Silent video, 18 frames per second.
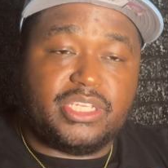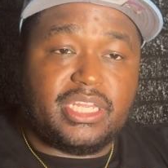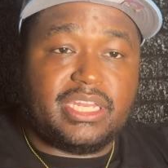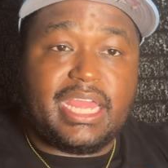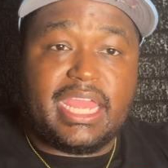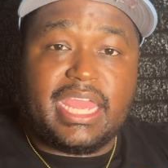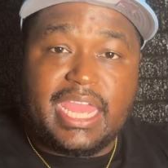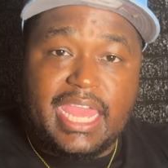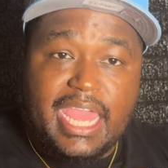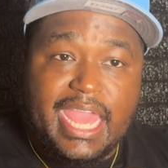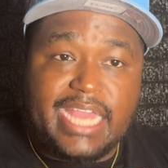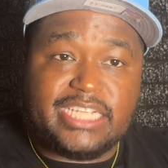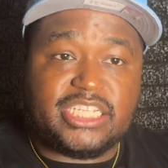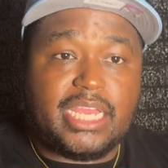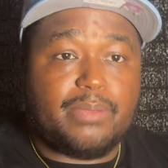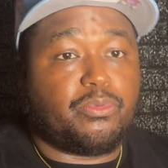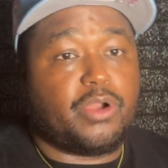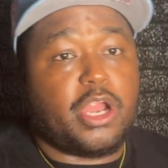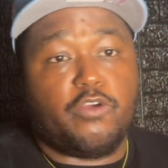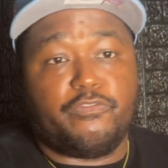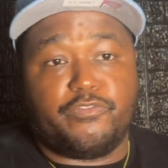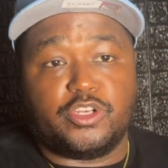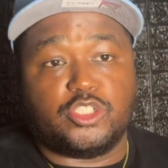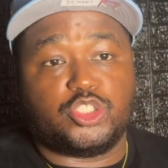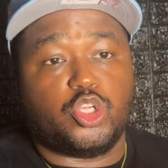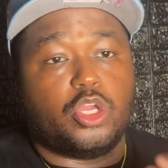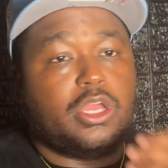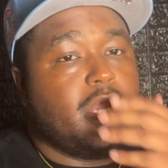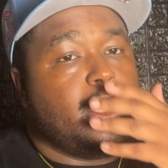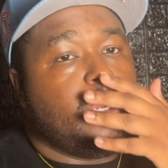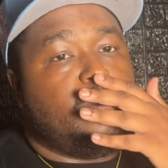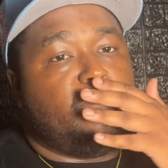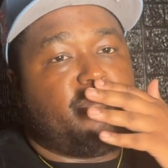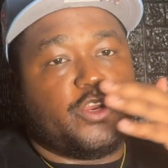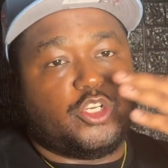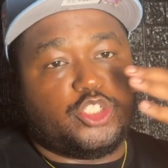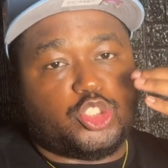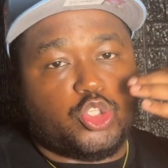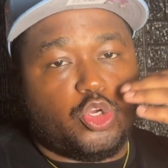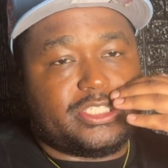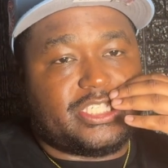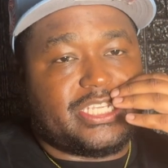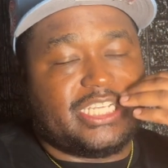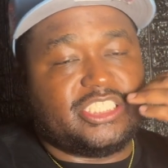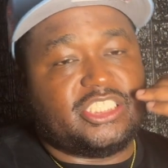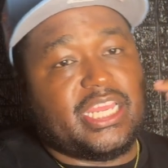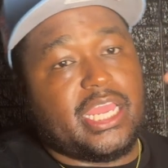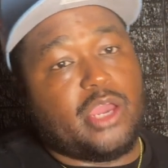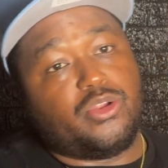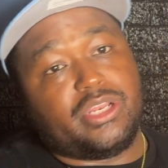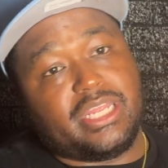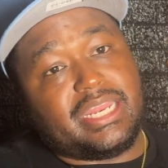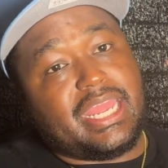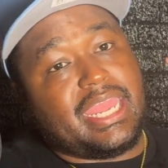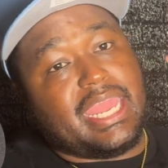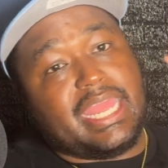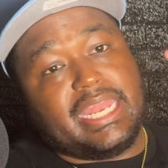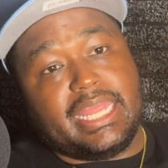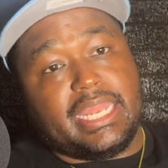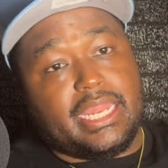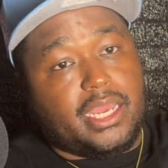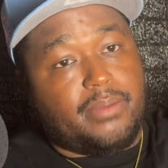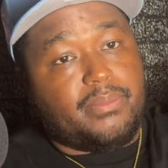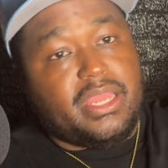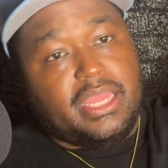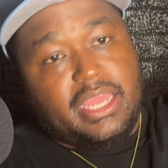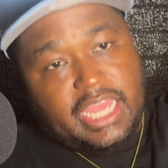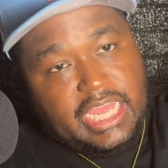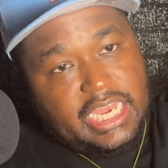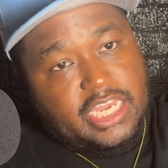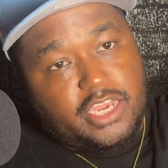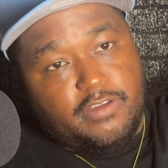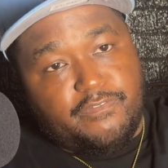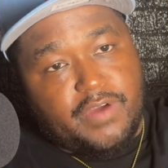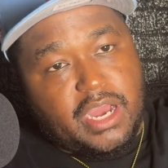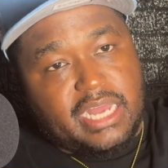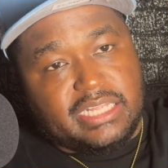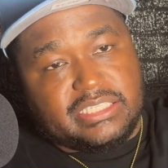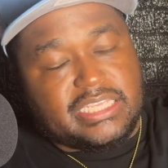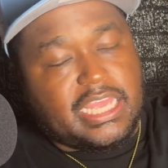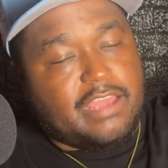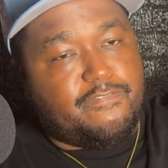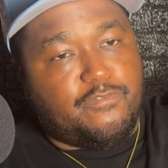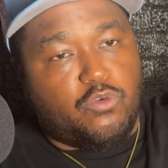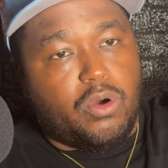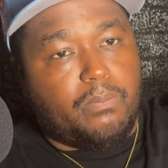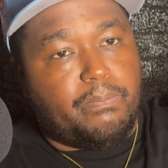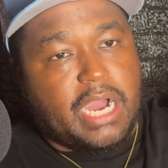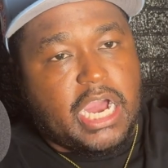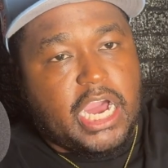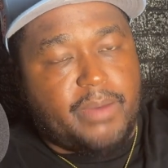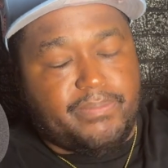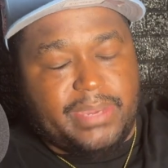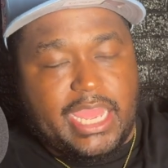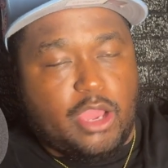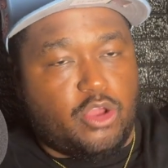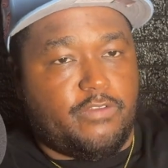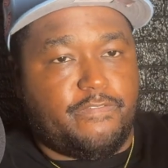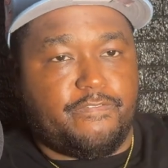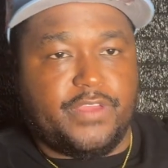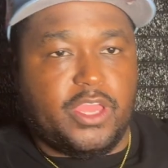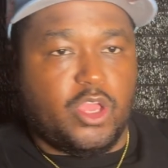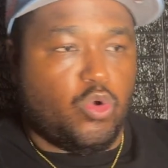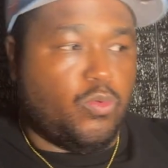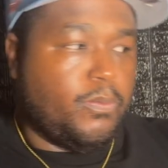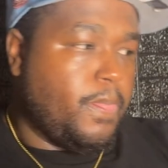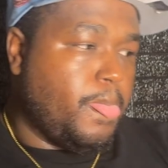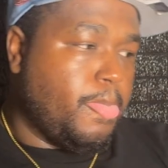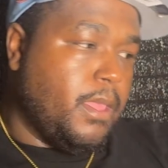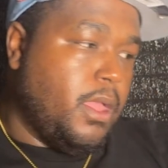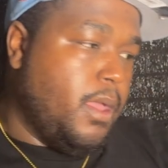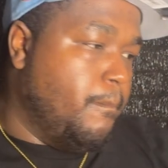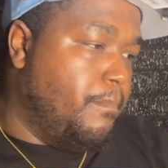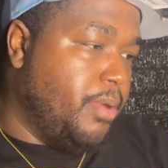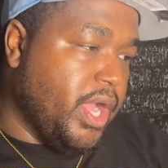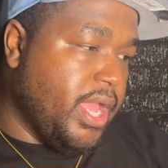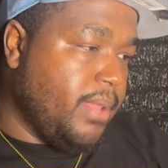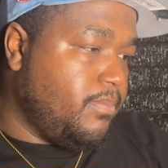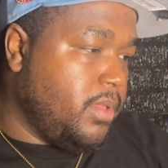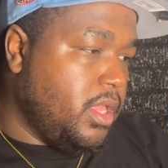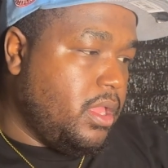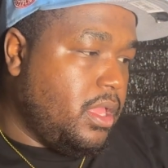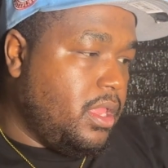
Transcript: Then they hit AJ Brown for the short touchdown. Then they ended up hitting Devontae for a bomb down the field, but.